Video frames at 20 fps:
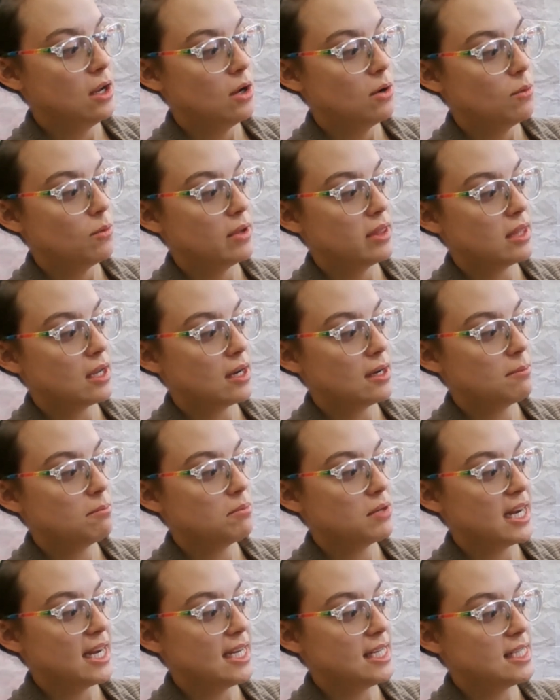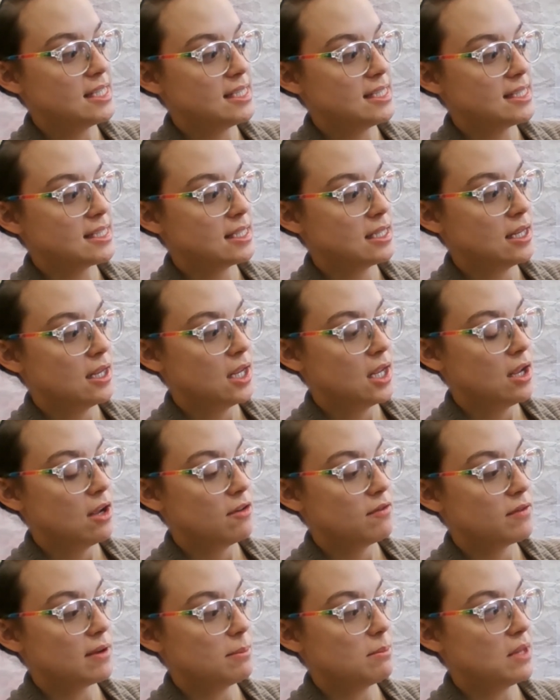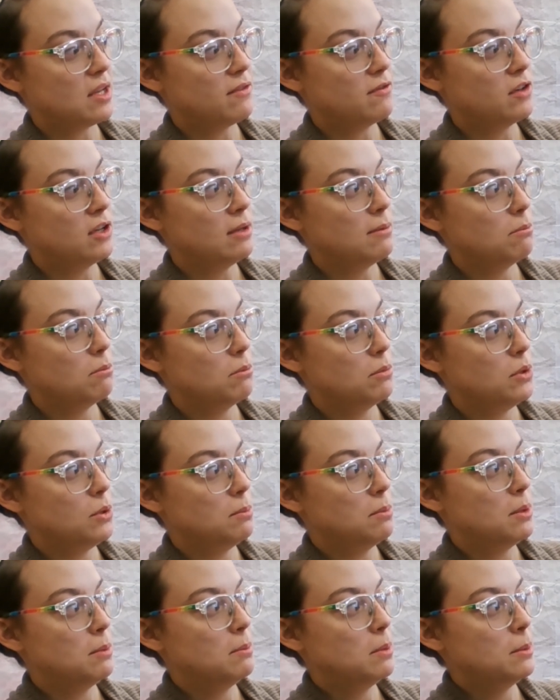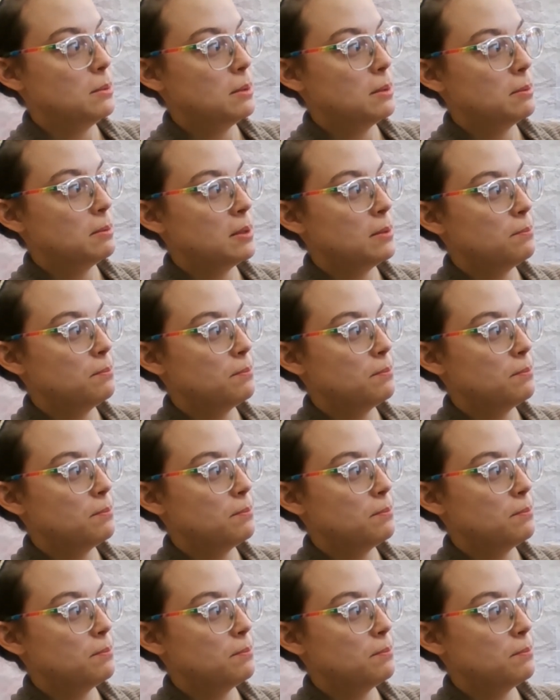with our brains from the foot, boop, boop, boop, boop, boop,